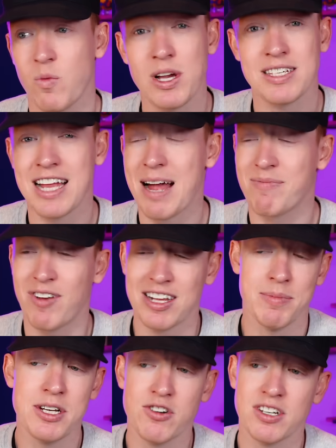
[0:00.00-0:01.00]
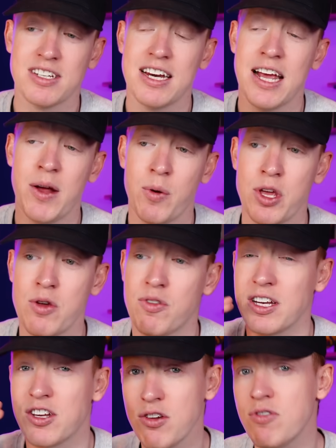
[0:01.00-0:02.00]
West Ham fans, I'm interested to hear what you
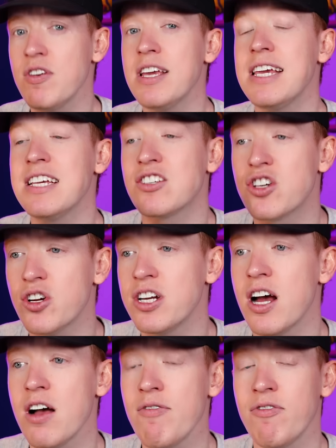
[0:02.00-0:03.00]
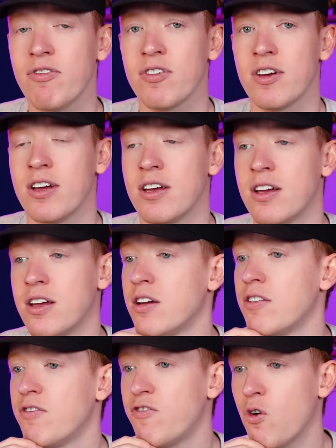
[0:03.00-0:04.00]
think. Do you think he's good enough
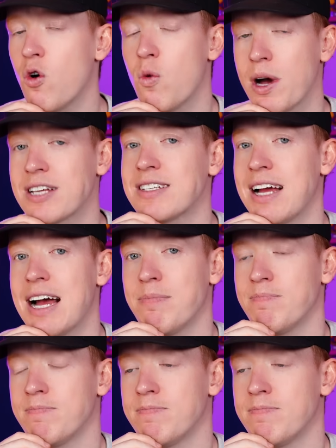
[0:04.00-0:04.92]
for West Ham?